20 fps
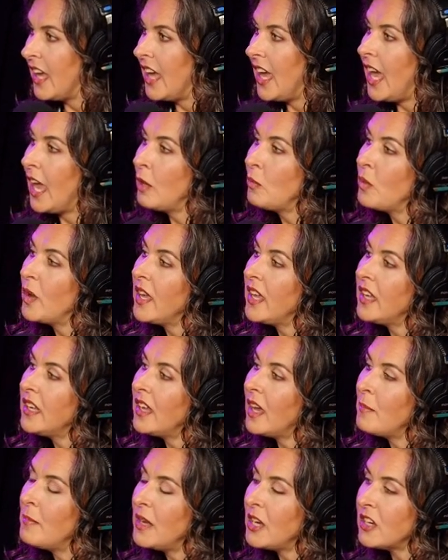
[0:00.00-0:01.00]
And when
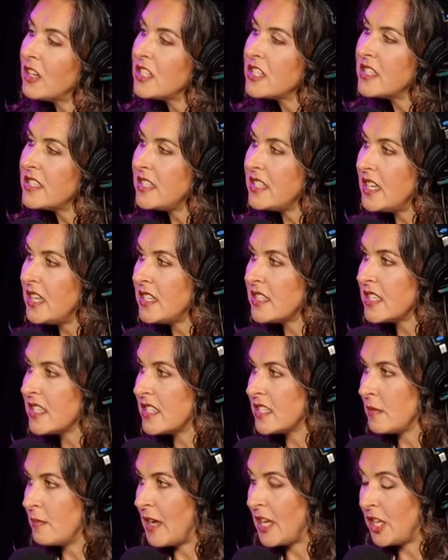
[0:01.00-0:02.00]
a marriage ceases
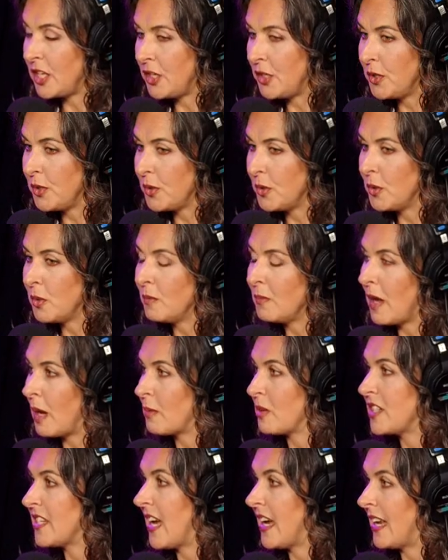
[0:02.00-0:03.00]
to make you, mom
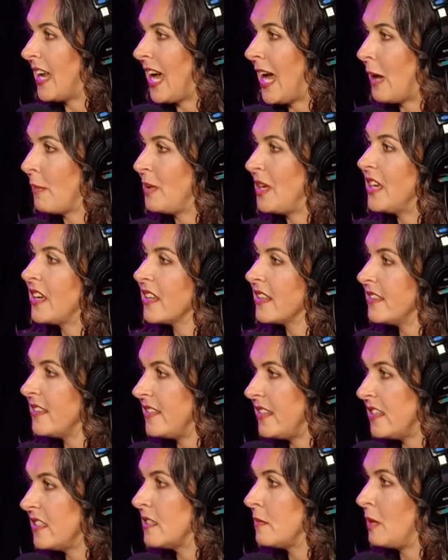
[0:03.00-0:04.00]
or dad, happy, it can
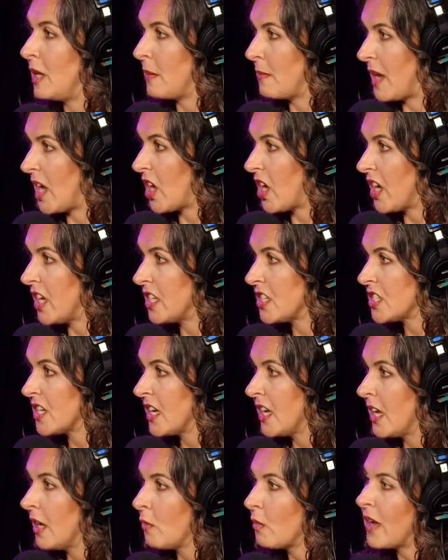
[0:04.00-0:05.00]
cease to be a marriage
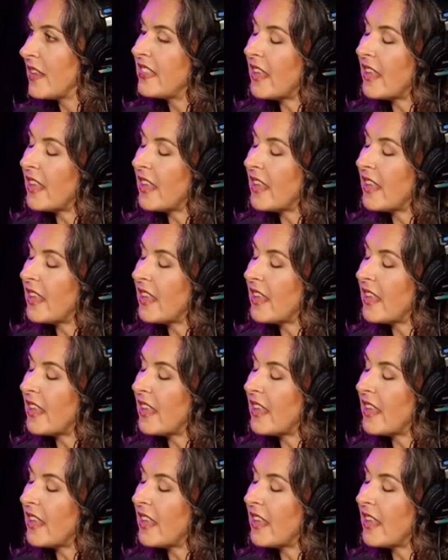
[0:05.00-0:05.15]
right?